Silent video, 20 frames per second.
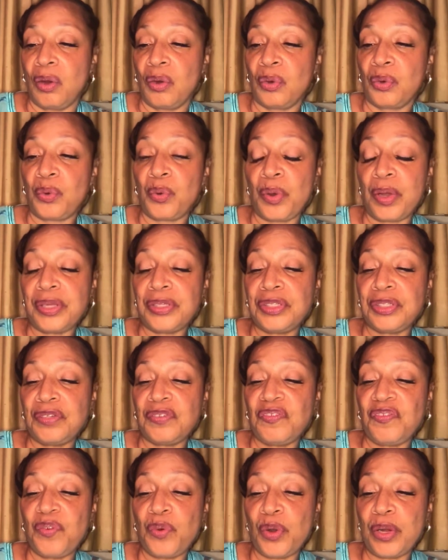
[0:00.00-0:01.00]
Question
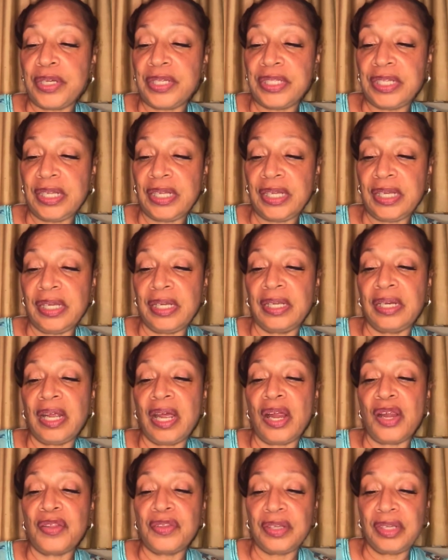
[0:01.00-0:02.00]
14.
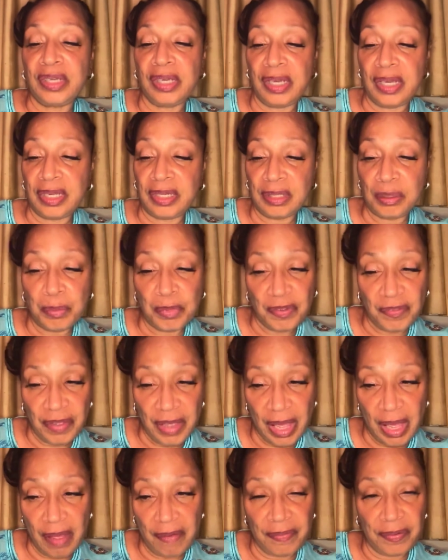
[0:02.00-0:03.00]
Are the kingdom of
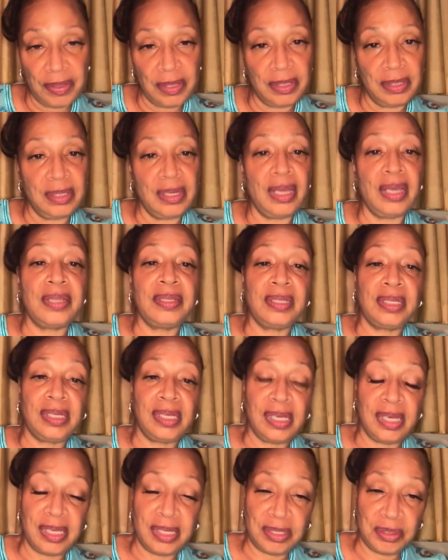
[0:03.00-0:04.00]
heaven and the
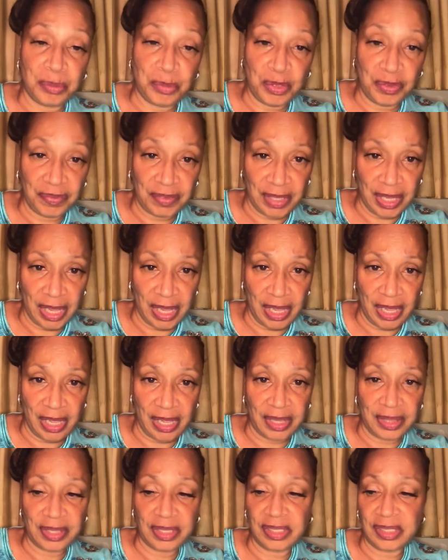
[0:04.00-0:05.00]
kingdom of
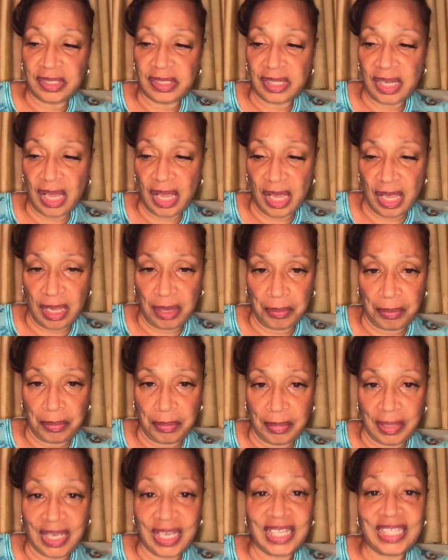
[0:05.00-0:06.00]
God the same?
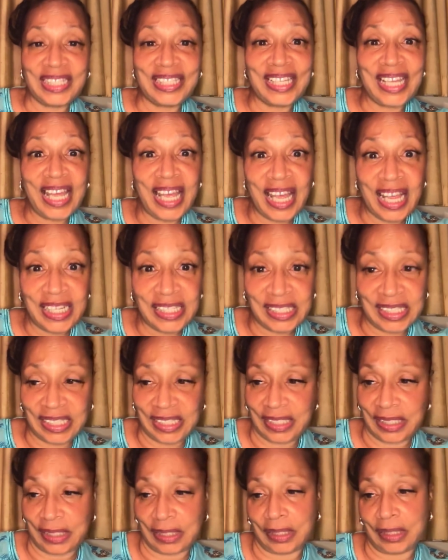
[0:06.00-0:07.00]

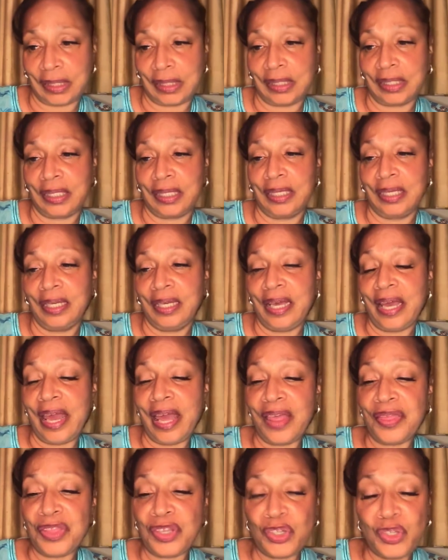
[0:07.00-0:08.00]
Yes.
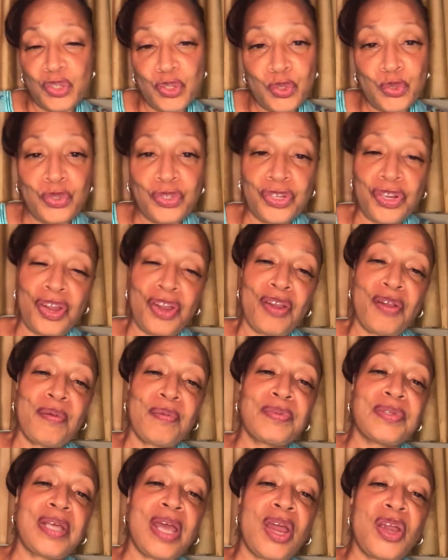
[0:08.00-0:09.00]
And the two
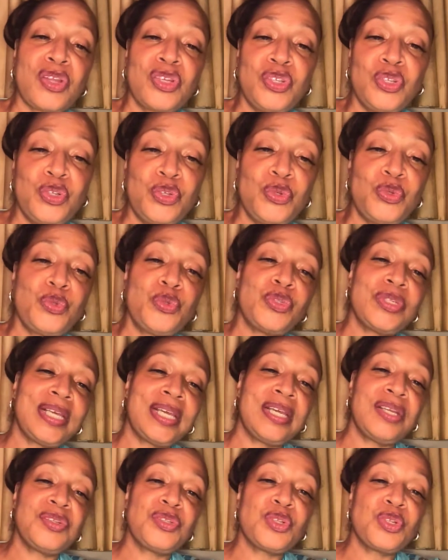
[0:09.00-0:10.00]
terms are used
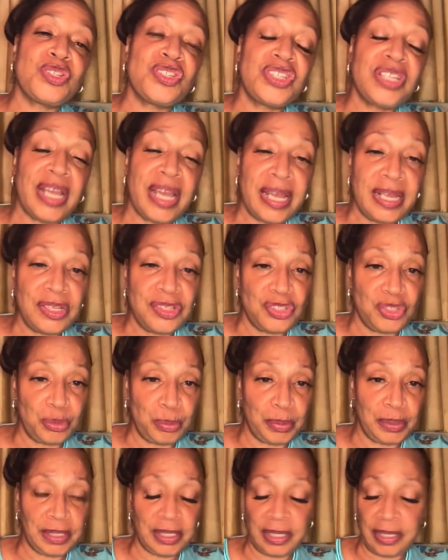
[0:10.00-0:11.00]

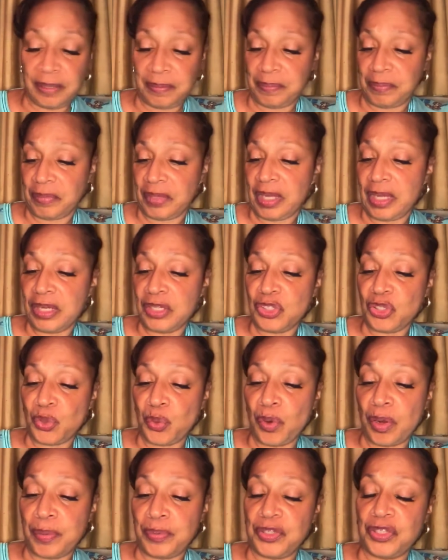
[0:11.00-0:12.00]
interchangeably in
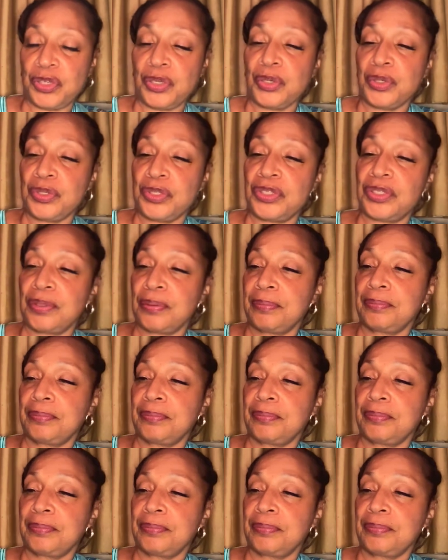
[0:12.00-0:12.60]
scriptures.